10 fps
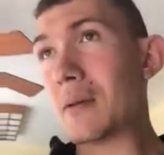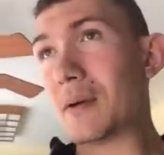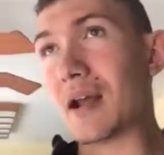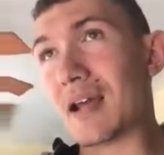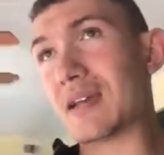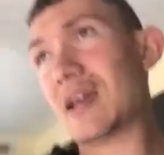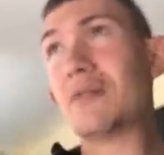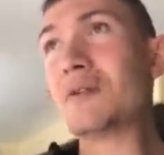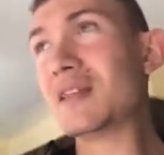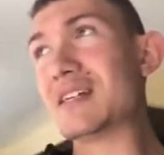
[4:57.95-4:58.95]
but I
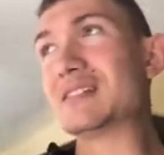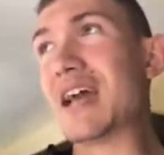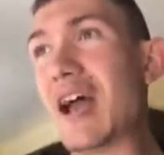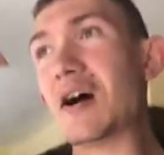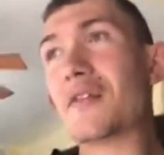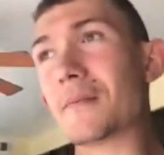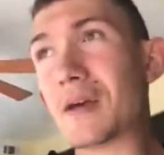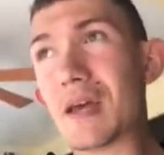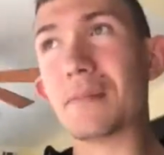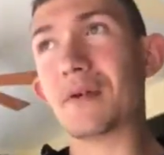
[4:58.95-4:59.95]
can't really tell the
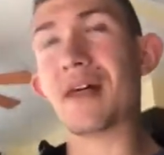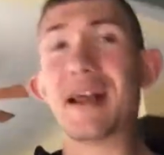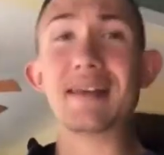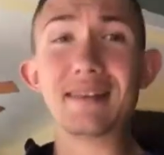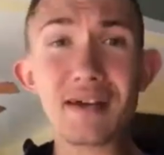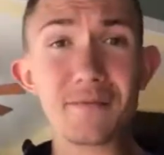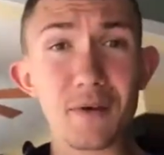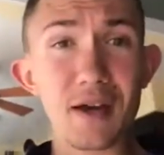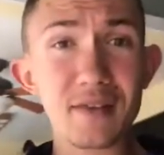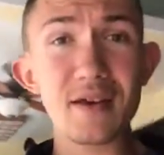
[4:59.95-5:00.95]
people that I live
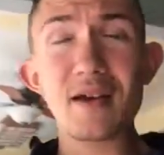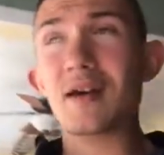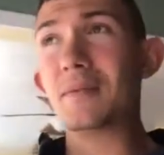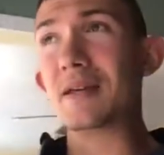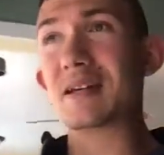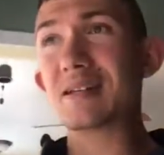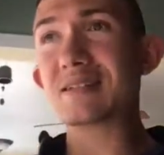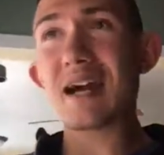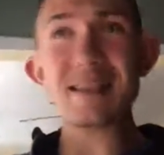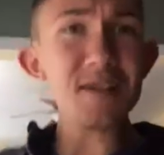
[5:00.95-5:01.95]
with
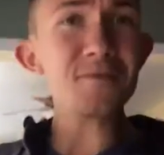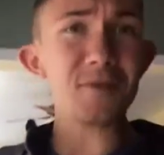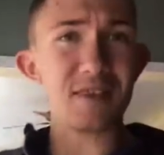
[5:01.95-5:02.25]
because I live